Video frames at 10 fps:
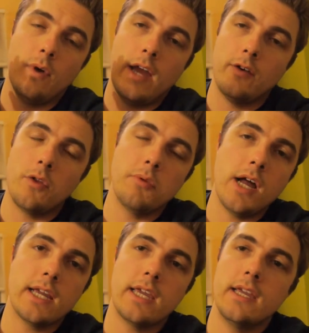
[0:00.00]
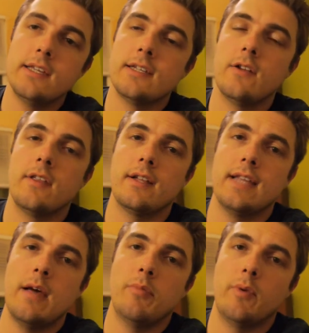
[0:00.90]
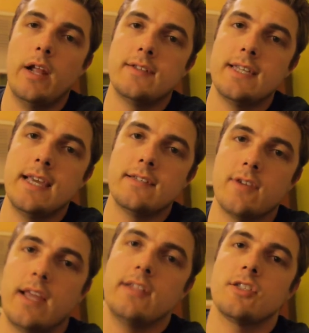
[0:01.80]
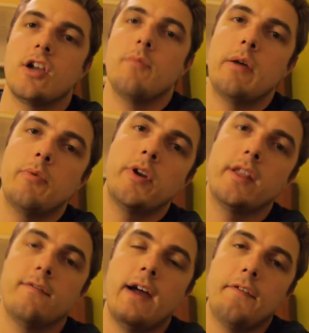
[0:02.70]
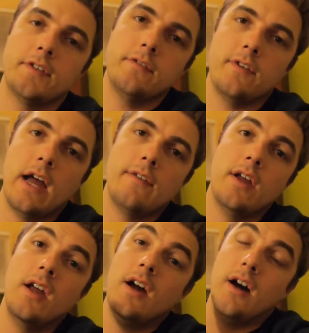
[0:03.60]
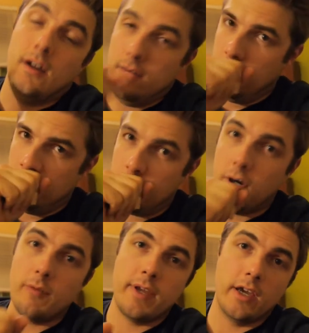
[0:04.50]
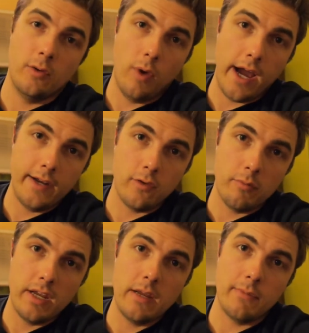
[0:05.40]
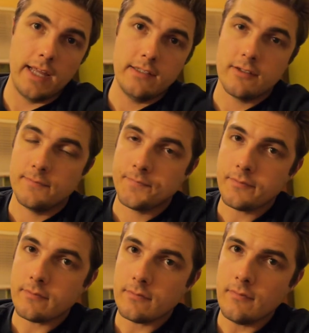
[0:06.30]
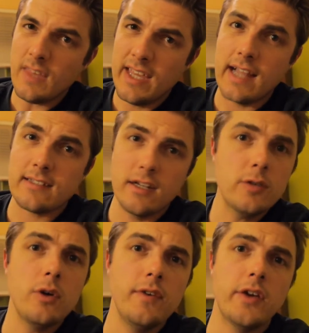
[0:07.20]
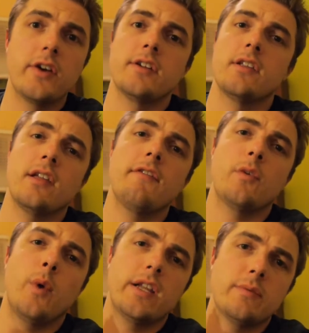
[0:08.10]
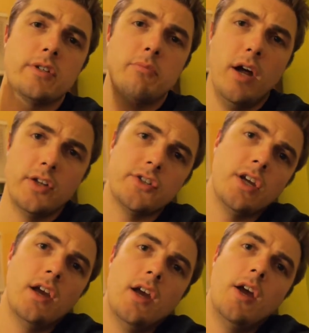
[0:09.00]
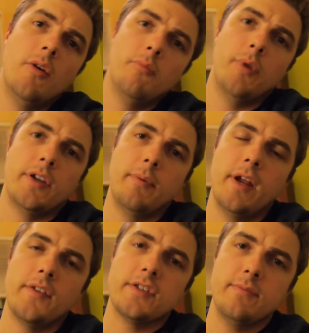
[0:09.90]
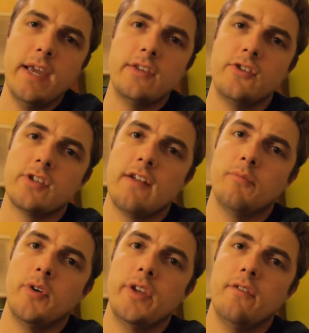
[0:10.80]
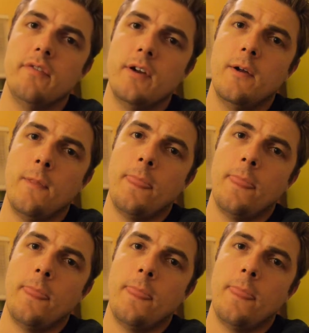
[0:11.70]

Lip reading: I don't know what the blocking is, I don't think like that, but what I'd say is, okay, let's start by putting the 575 pardon me, on a wide or a medium lens. Yeah, it's not a 1200, it doesn't have quite as much punch, but depending on the space, you should have plenty of,